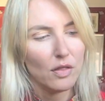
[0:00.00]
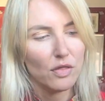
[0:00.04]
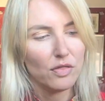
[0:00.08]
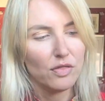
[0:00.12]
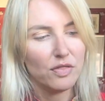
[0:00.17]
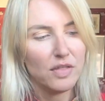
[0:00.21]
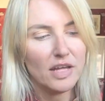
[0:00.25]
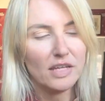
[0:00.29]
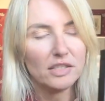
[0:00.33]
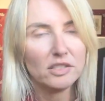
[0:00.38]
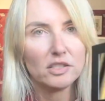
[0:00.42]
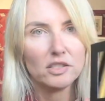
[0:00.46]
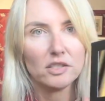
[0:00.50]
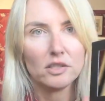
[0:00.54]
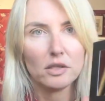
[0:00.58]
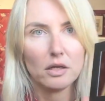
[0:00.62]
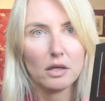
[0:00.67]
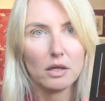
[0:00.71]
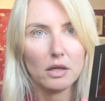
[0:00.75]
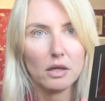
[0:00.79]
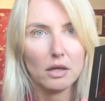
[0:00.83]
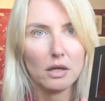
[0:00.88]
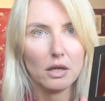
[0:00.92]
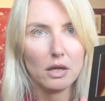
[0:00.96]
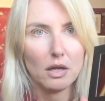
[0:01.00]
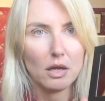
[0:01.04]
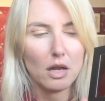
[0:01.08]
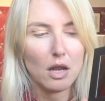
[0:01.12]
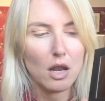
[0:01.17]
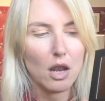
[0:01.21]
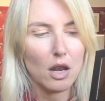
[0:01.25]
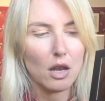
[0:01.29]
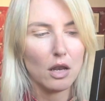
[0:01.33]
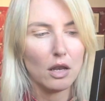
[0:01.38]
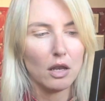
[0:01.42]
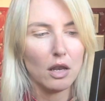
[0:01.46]
this
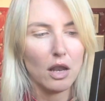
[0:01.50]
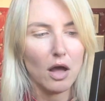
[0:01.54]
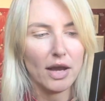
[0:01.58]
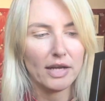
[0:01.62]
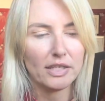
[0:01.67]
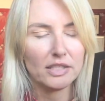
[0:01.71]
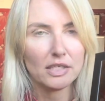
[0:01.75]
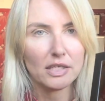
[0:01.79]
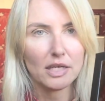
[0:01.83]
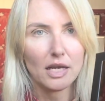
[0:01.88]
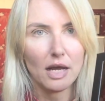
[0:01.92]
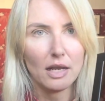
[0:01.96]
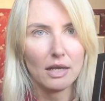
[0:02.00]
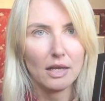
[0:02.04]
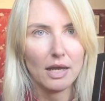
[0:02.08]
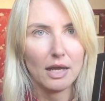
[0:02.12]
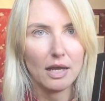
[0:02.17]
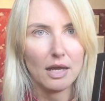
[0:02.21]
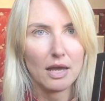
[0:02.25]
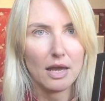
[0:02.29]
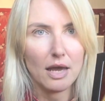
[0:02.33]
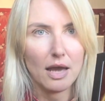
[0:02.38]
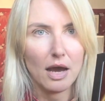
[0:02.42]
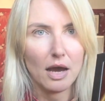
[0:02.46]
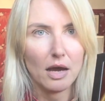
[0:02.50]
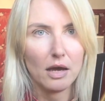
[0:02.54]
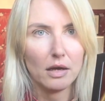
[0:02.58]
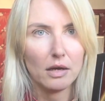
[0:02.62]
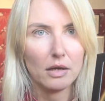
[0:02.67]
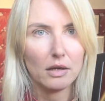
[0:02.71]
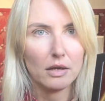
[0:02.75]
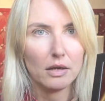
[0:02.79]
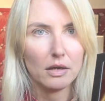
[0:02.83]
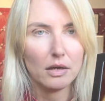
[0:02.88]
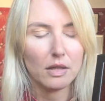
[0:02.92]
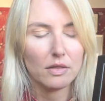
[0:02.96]
lighter colour here.
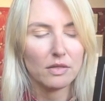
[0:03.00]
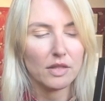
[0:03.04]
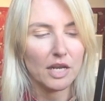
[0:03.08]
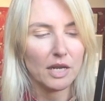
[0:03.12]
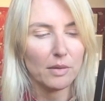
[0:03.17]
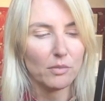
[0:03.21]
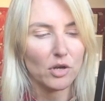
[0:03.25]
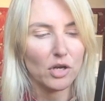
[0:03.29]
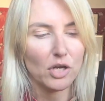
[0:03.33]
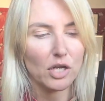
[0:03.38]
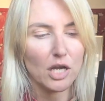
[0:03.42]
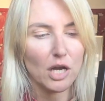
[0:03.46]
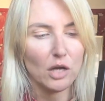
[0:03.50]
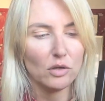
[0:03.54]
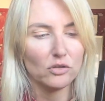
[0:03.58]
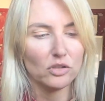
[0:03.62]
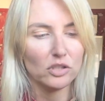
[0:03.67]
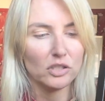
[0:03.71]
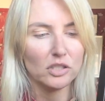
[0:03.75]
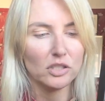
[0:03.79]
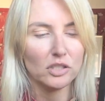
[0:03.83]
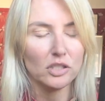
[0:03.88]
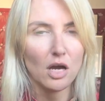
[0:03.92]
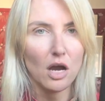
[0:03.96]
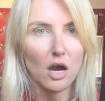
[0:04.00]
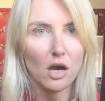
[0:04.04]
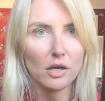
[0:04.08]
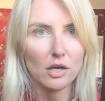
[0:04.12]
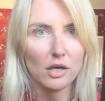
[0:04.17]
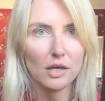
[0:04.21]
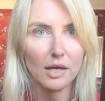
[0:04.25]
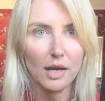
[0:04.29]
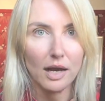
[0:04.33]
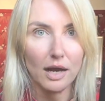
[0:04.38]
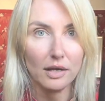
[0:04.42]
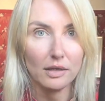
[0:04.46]
Then I'm going to go to the
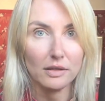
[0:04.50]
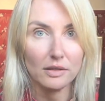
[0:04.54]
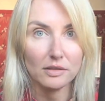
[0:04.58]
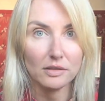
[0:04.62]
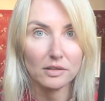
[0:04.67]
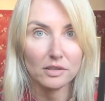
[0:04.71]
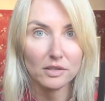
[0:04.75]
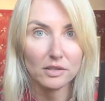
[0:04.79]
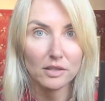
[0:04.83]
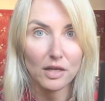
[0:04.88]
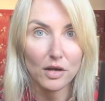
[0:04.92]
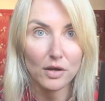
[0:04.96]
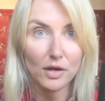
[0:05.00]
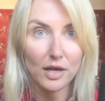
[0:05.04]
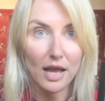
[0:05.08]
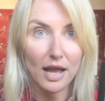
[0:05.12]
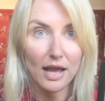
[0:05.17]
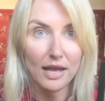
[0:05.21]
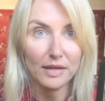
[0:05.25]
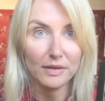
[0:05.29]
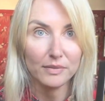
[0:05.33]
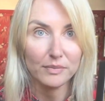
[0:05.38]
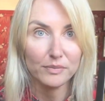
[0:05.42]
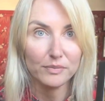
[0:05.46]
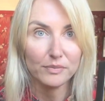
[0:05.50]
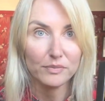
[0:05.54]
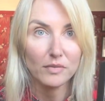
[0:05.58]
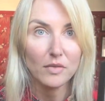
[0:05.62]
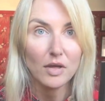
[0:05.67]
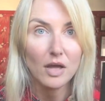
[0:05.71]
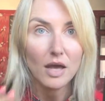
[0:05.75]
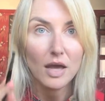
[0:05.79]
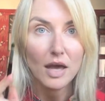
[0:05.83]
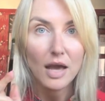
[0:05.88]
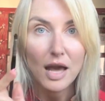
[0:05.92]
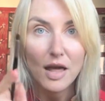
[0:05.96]
darker colours, okay?
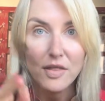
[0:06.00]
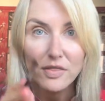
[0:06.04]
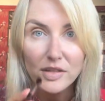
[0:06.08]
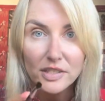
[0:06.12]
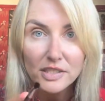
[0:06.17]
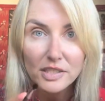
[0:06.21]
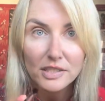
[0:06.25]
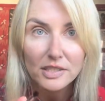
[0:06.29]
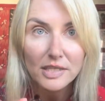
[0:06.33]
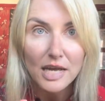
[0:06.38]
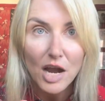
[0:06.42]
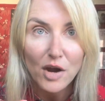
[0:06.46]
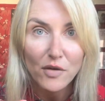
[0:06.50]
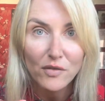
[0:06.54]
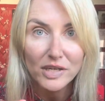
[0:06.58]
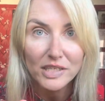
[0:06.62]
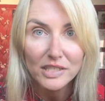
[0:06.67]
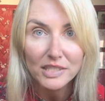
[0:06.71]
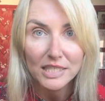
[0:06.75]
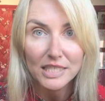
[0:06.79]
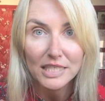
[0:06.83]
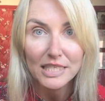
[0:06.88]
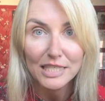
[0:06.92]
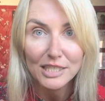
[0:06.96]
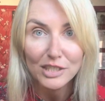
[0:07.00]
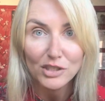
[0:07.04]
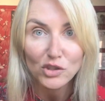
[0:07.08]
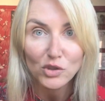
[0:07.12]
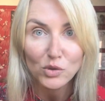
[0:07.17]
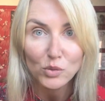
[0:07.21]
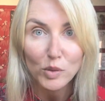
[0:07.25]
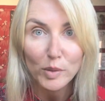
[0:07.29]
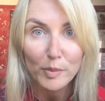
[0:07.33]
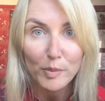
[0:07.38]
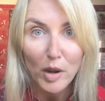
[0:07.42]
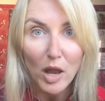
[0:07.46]
And this is how easy it is
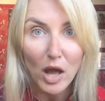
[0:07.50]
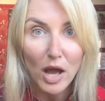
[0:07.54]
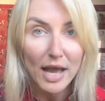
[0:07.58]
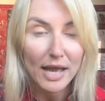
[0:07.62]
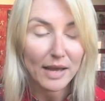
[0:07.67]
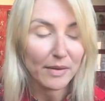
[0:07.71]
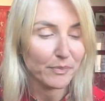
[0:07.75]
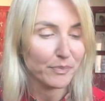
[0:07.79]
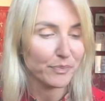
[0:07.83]
to apply.